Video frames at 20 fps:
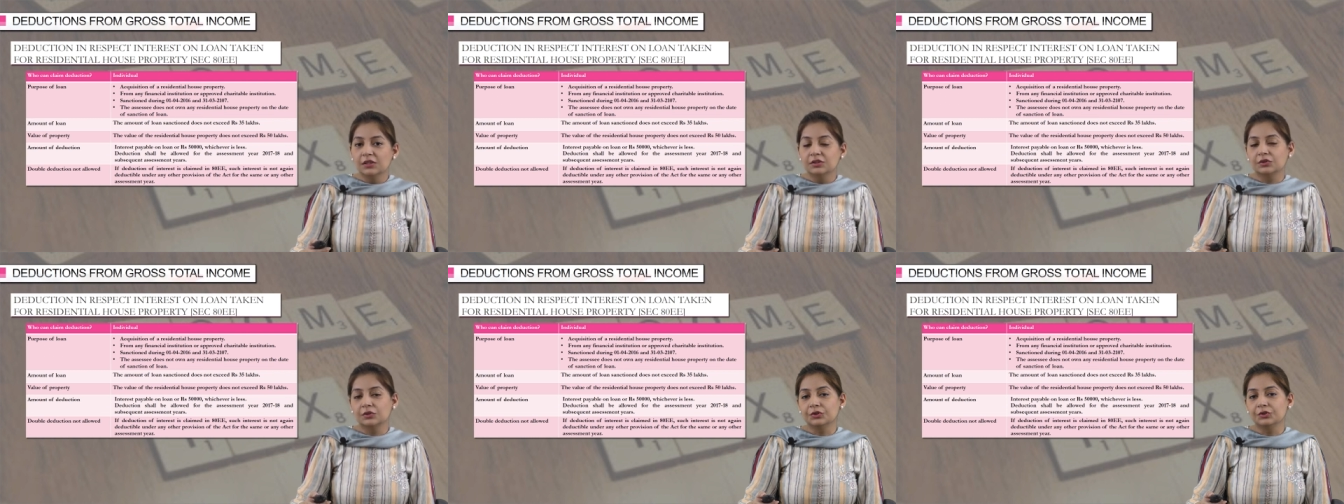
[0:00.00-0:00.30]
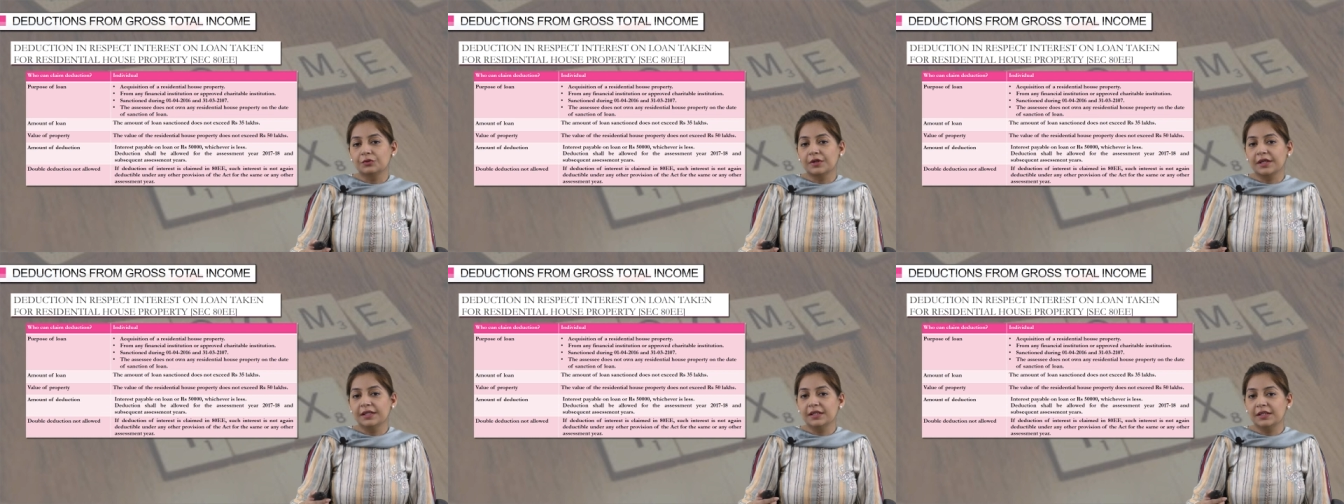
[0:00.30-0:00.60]
so
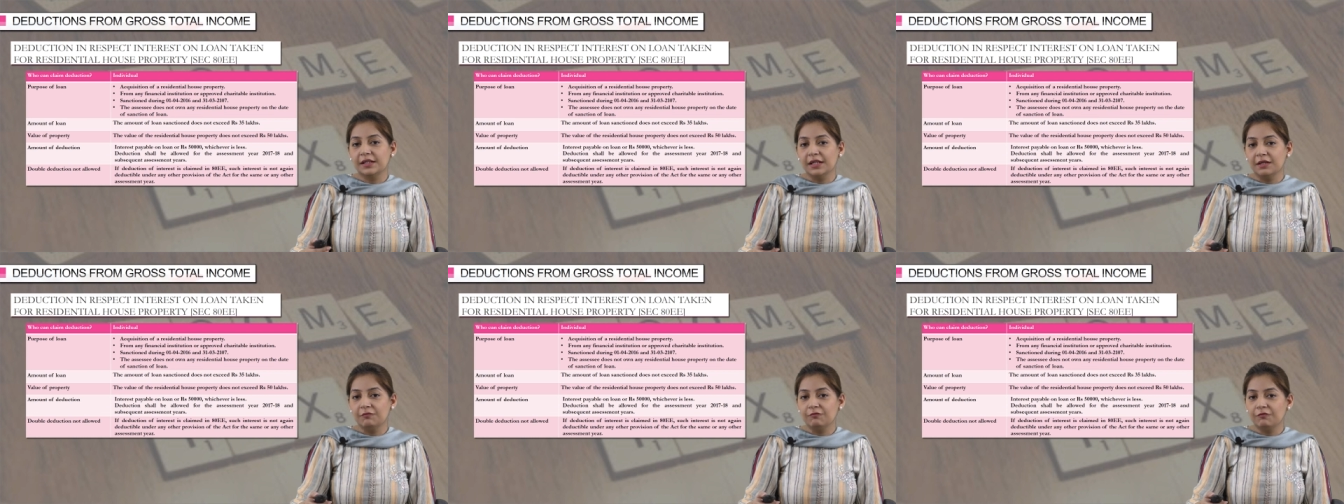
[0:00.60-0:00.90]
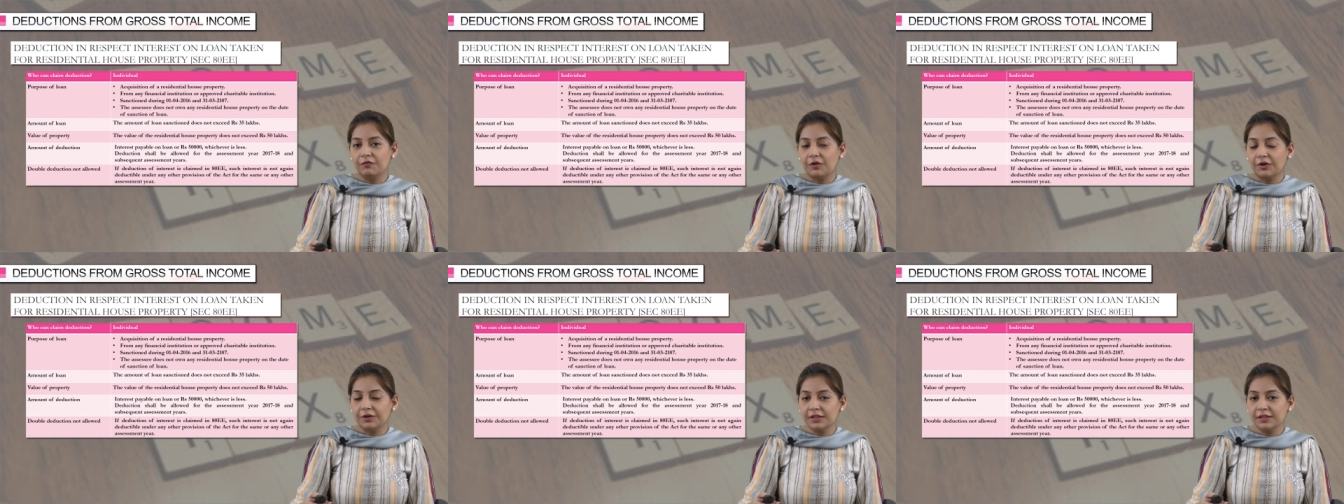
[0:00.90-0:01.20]
you can
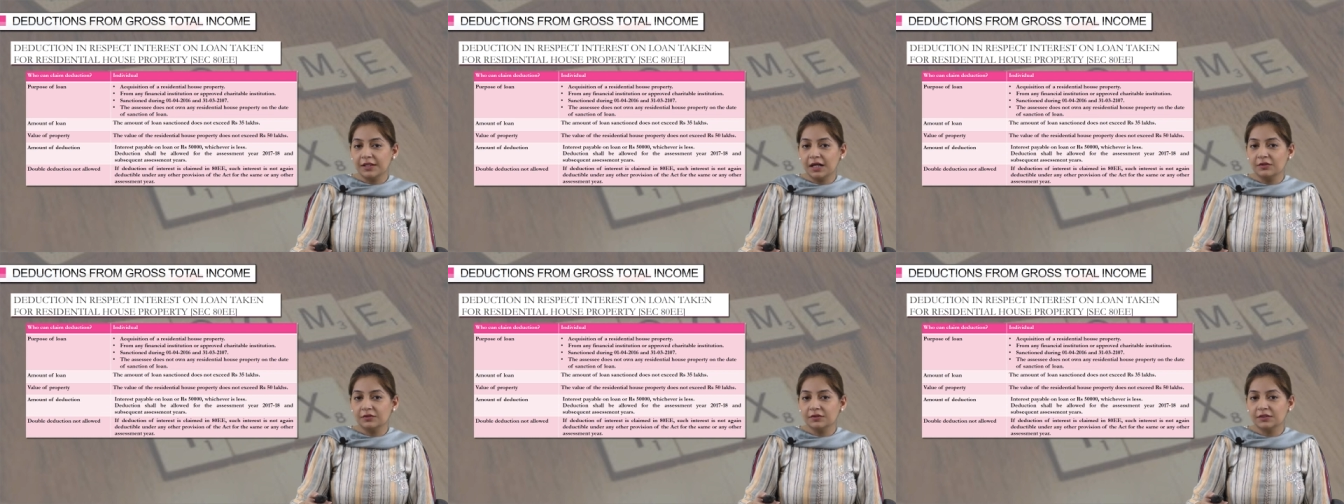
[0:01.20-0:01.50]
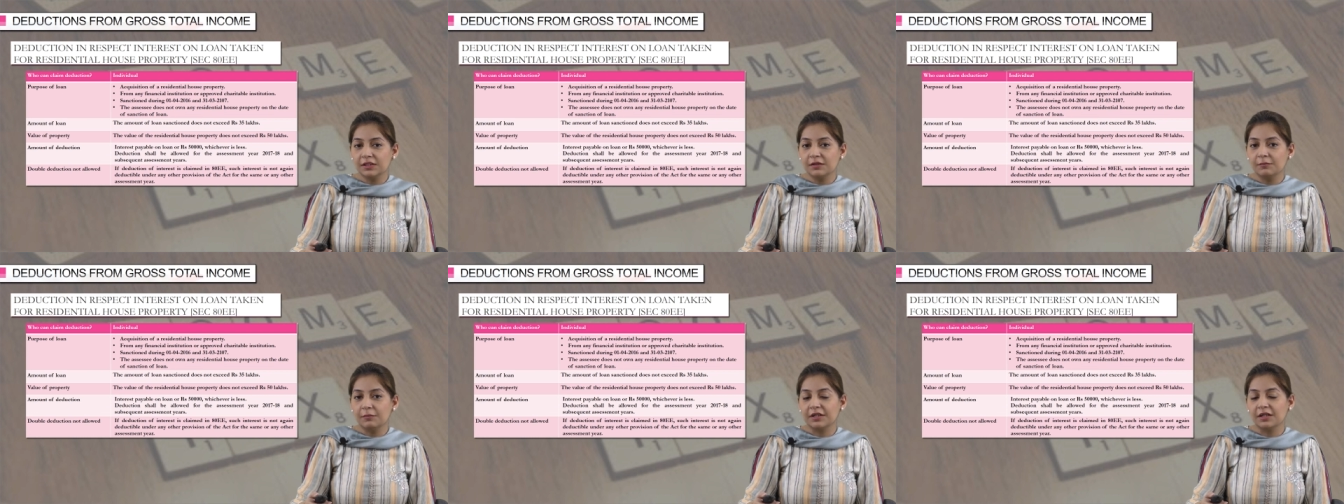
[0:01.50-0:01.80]
claim
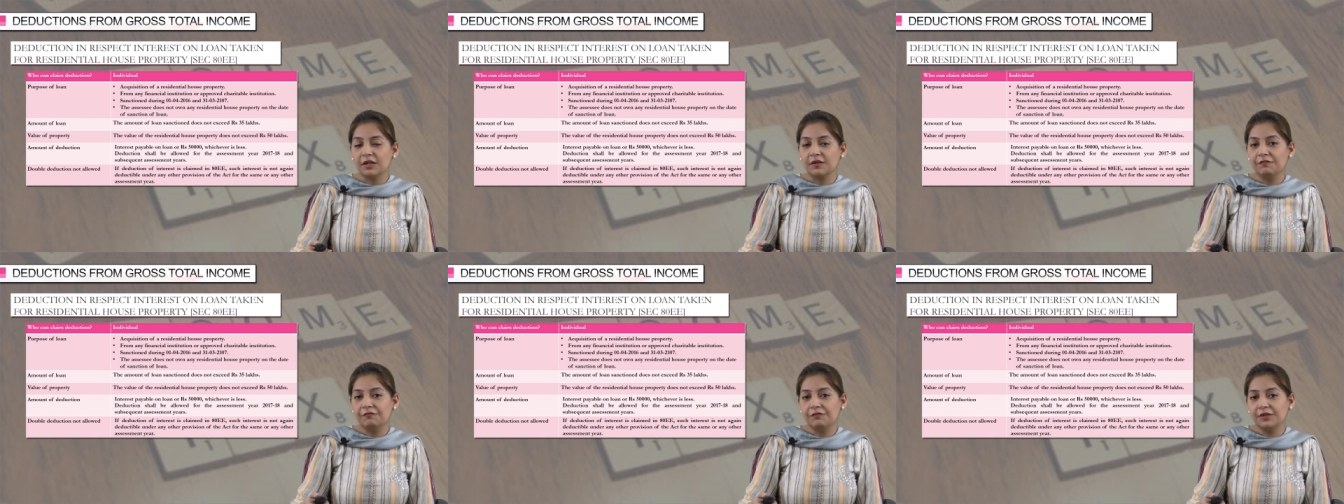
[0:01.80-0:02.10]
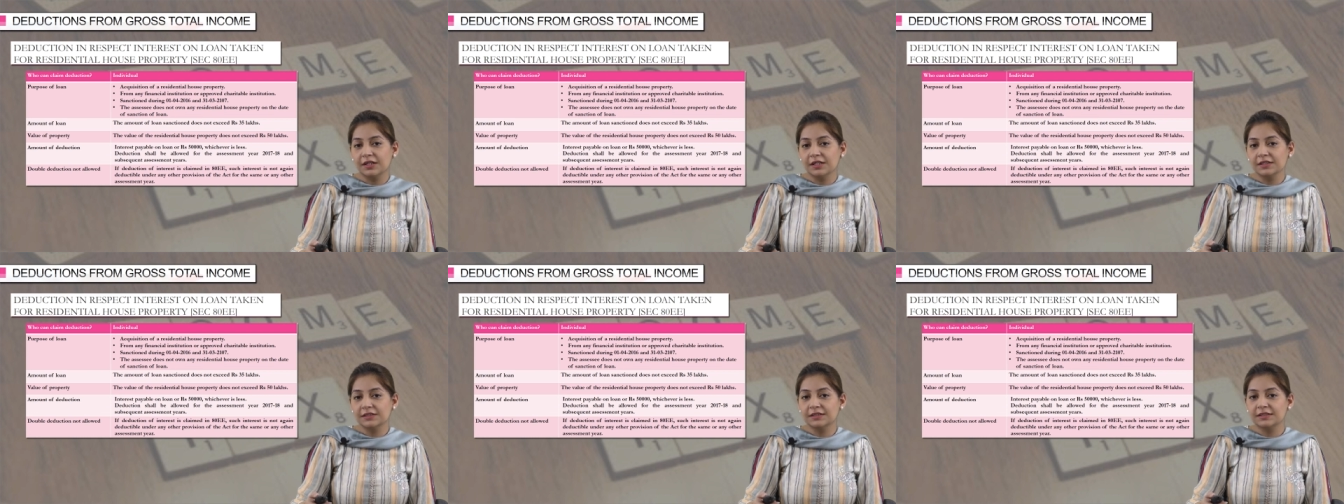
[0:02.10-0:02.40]
40,000 but if
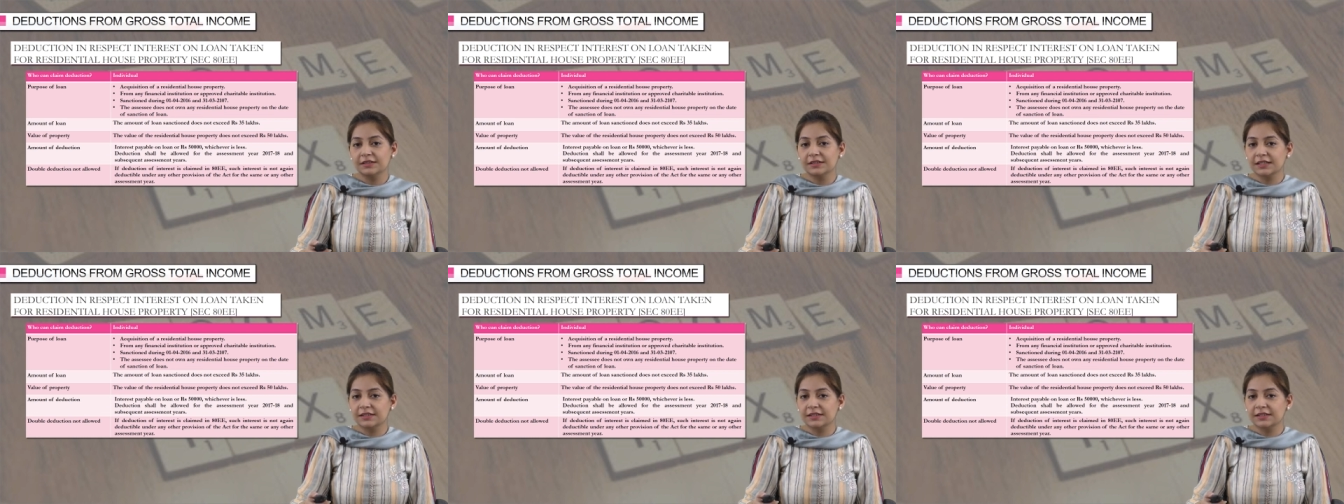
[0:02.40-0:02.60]
it is